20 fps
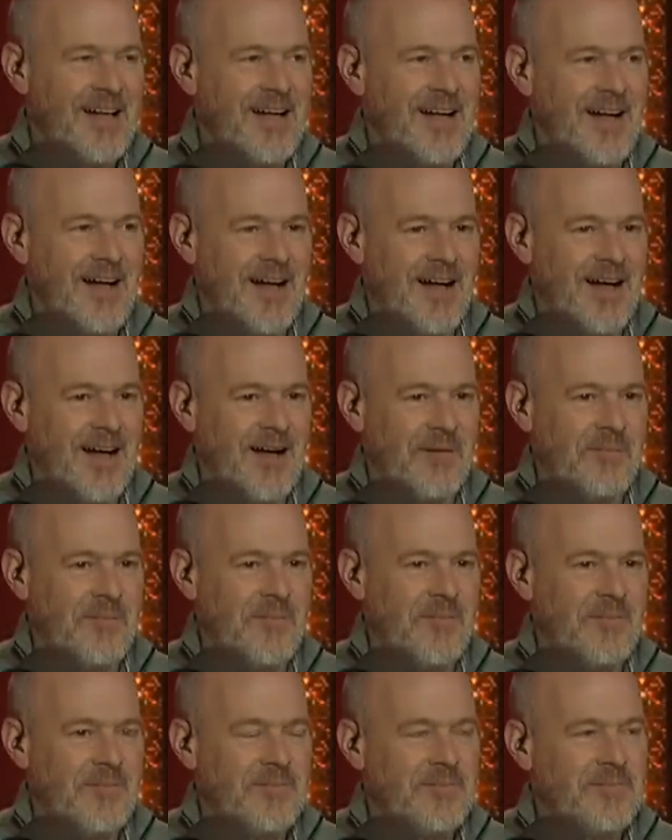
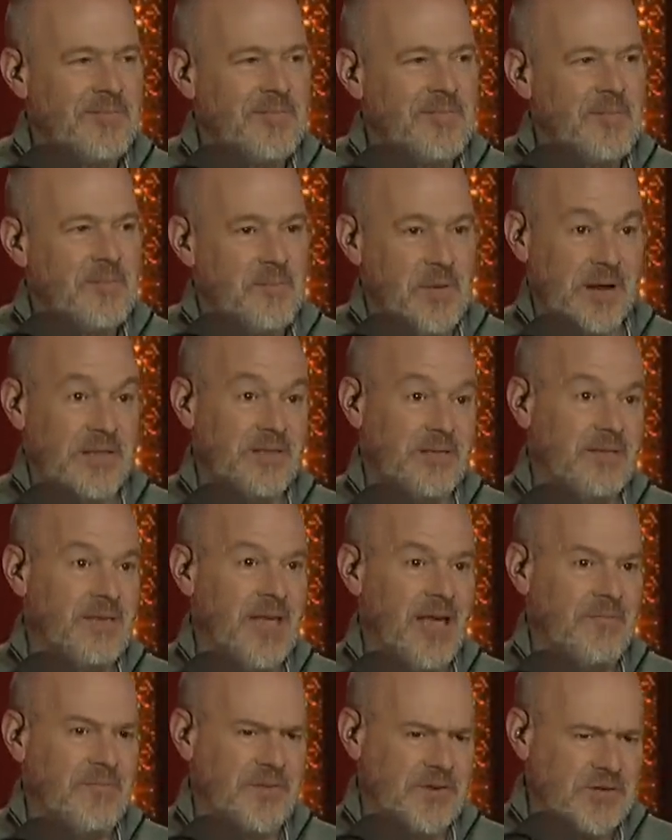Um, but
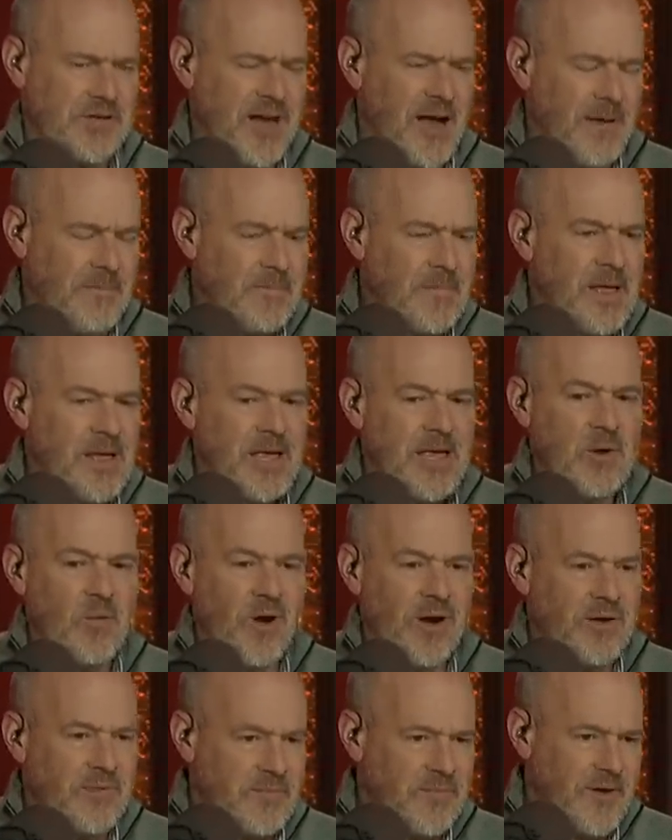gave him the shot. He
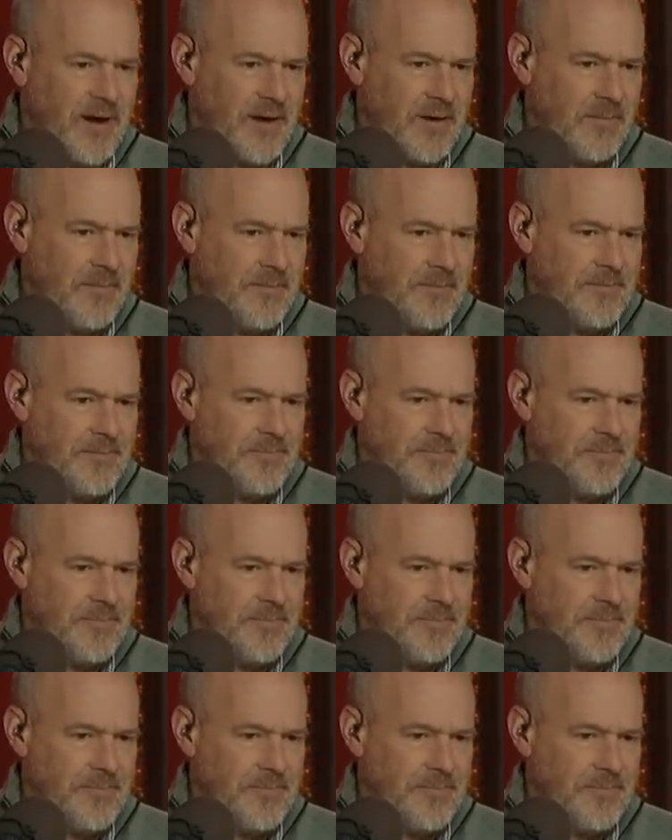wanted him fired.